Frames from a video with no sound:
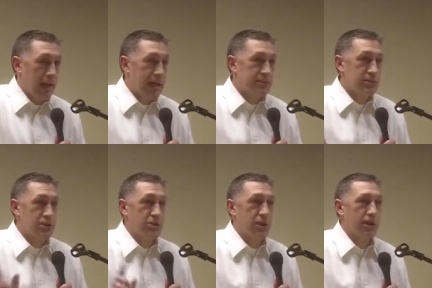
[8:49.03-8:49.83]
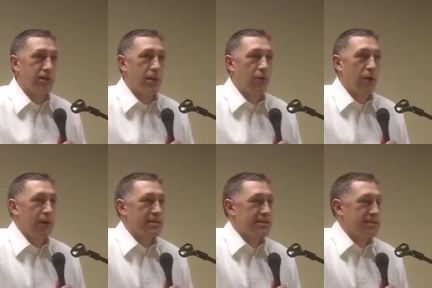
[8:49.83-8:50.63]
And so want,
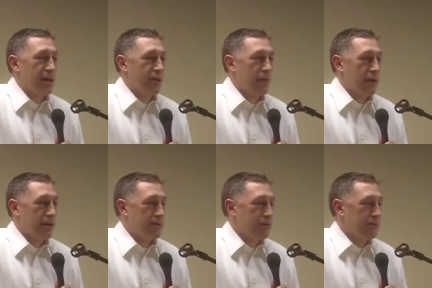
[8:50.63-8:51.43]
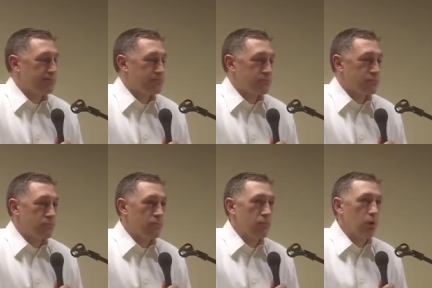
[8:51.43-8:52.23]
that's a segue into
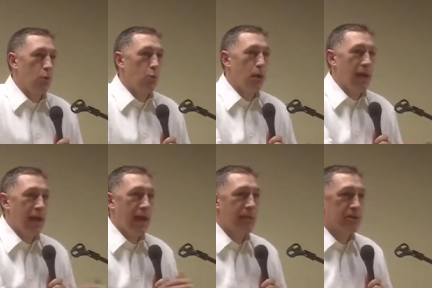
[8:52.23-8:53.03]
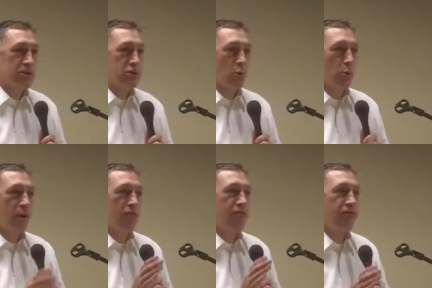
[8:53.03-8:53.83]
what happens
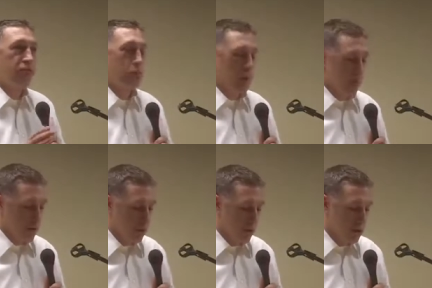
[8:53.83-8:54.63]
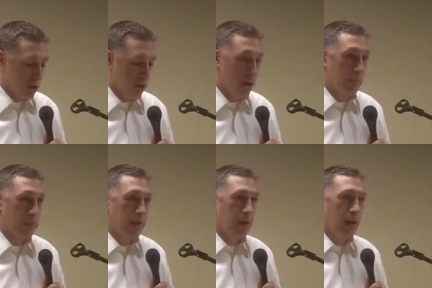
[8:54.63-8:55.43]
when a few people don't show
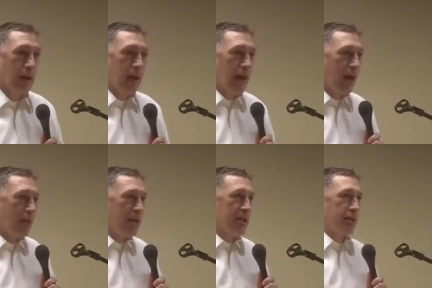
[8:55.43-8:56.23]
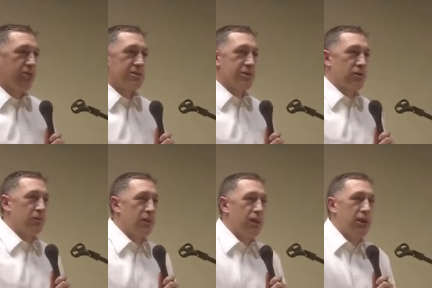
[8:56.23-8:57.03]
up. How many, are, is there
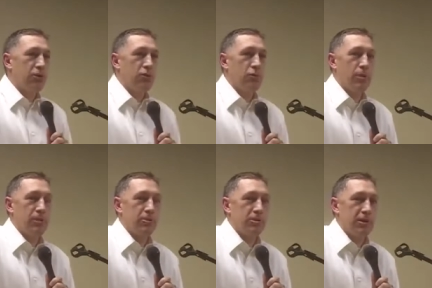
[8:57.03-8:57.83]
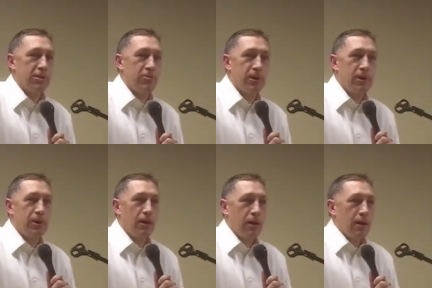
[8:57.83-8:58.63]
anyone here that remembers a little
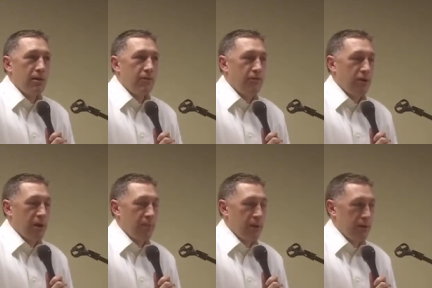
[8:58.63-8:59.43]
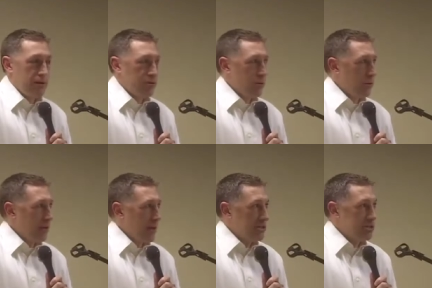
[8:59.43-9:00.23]
bill from
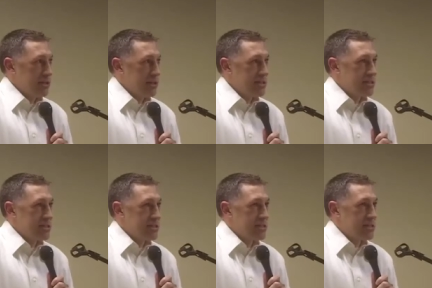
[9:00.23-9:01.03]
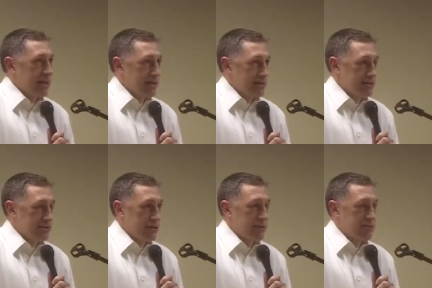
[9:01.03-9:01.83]
2006,
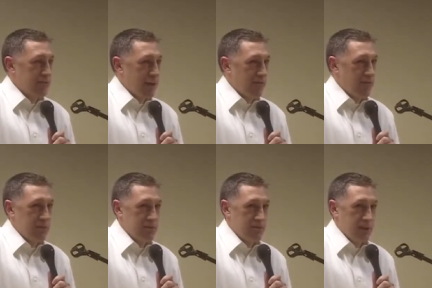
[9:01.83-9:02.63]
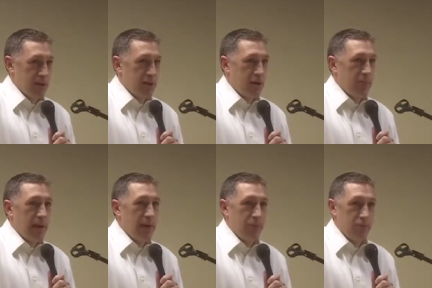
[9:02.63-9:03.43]
2005 it must have been, called the
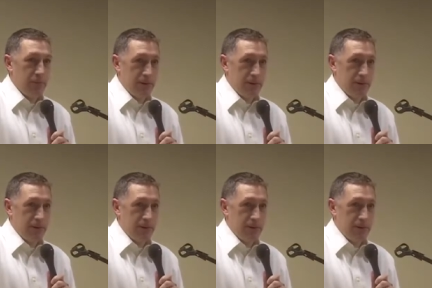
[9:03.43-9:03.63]
bathroom